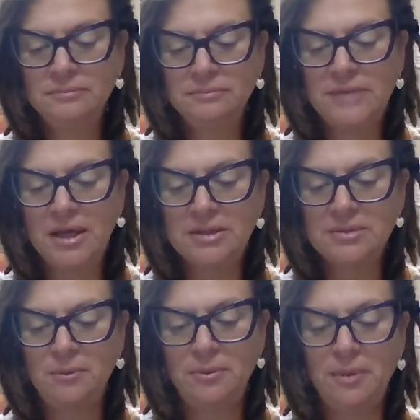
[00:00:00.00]

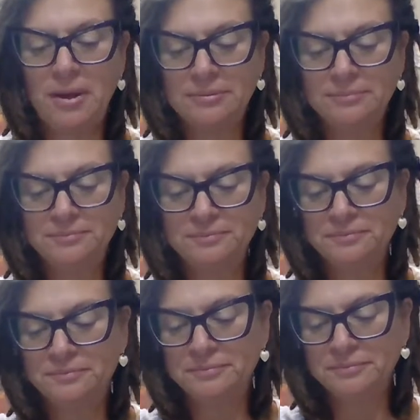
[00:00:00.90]
That's what we want.
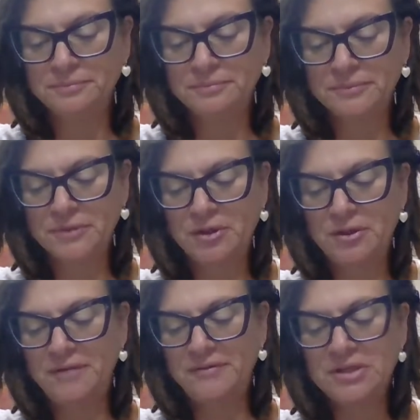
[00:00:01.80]
I
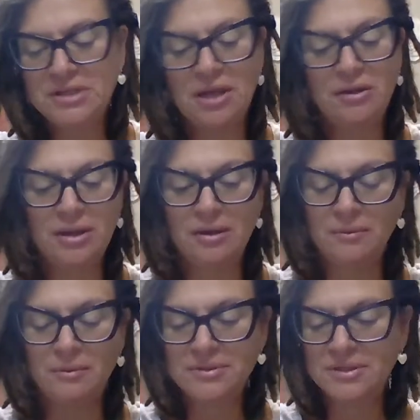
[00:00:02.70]
couldn't even tell you
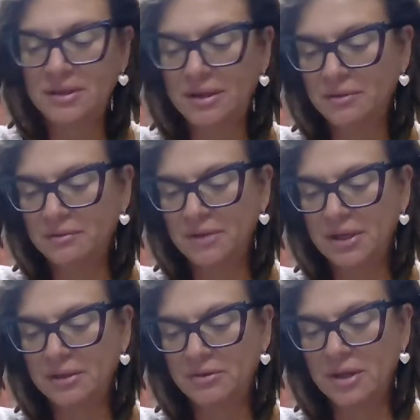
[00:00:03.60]
what was in the other
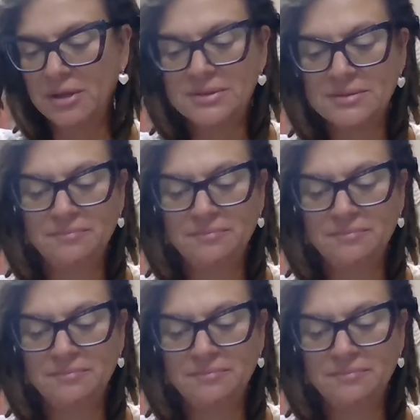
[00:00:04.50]
reading, you guys.